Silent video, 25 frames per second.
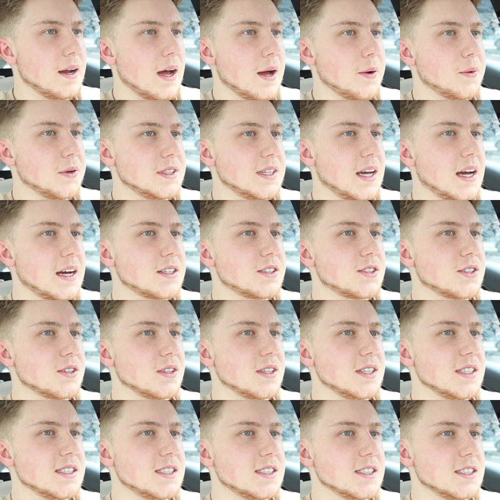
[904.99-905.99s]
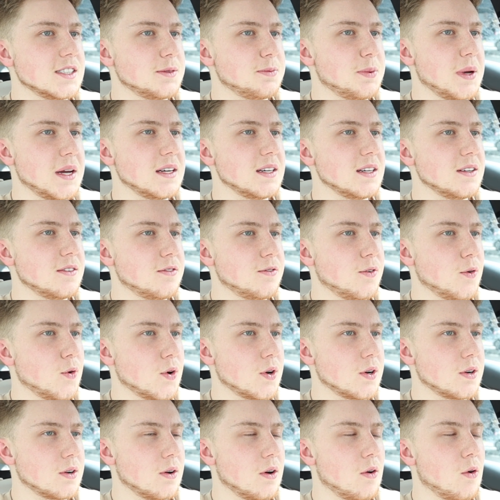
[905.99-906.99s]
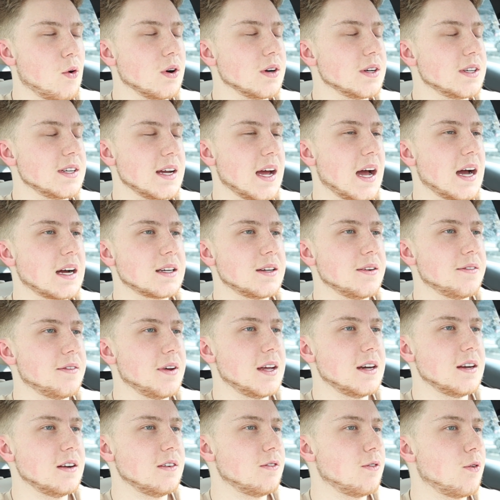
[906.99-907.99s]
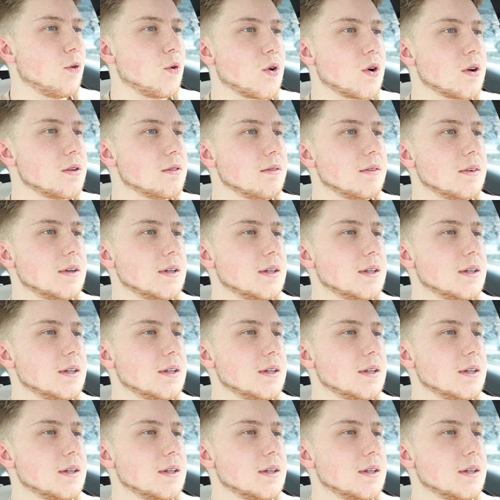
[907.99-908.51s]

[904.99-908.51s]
I was actually suspended for or deactivated for?